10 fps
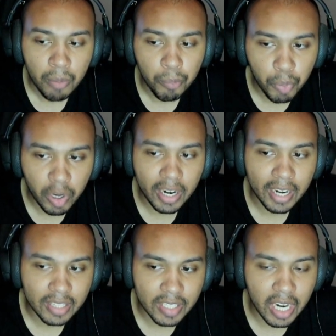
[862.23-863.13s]
but at
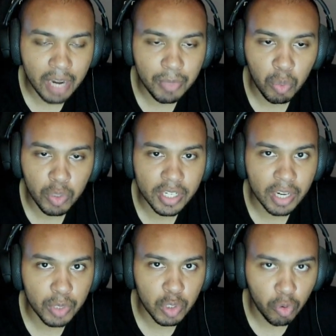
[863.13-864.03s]
the time I wasn't
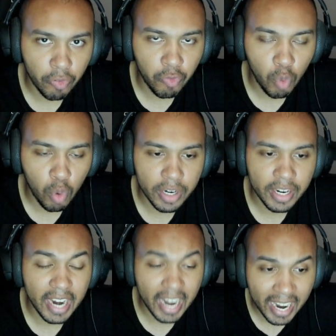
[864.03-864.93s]
able to afford
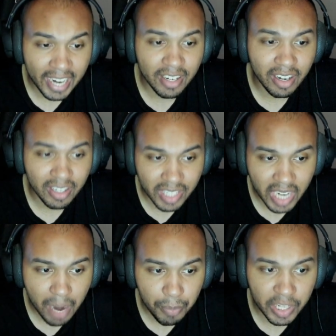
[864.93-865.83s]
it, and on
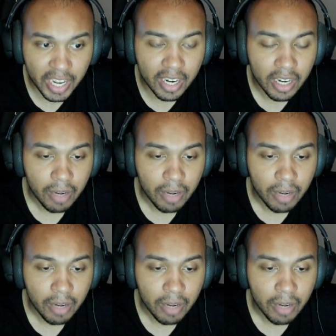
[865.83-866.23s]
top of that,